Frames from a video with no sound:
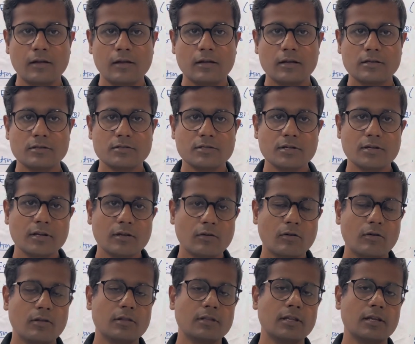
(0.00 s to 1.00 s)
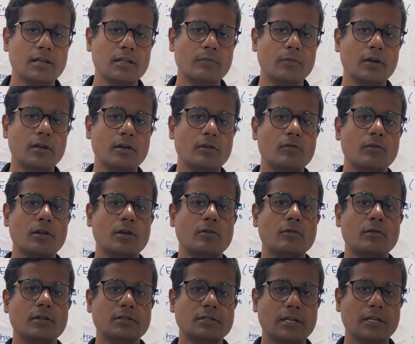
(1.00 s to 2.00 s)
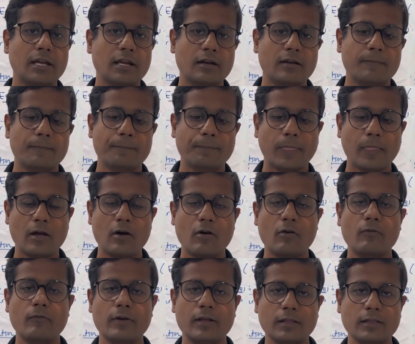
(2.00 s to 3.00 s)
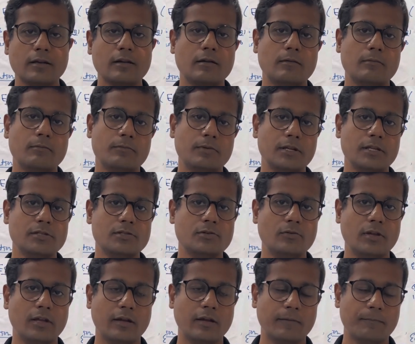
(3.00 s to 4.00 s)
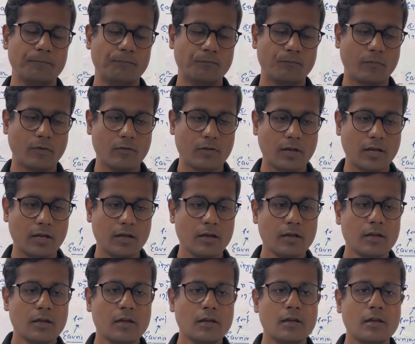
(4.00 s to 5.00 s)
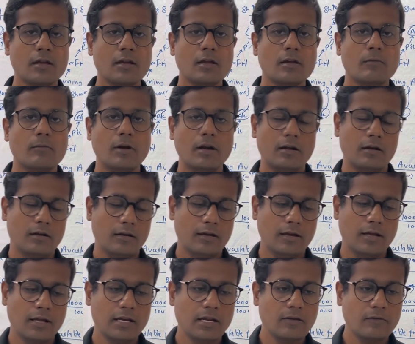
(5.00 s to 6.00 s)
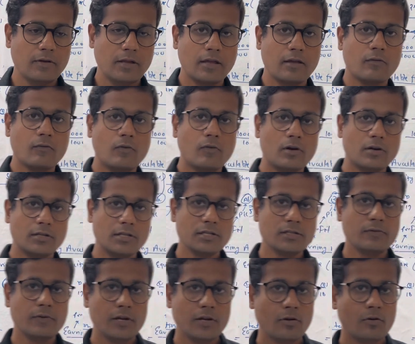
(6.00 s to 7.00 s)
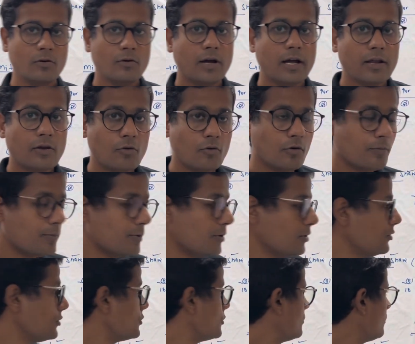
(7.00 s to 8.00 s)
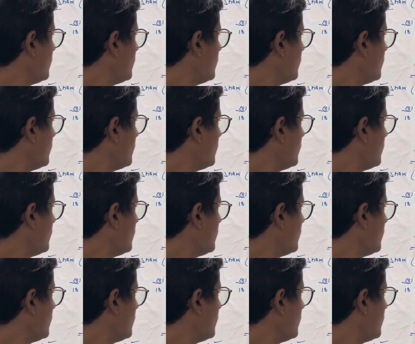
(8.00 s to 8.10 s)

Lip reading: considering all the elements, you need to decide how well the company is doing, okay. But anyway, for this video, I hope you should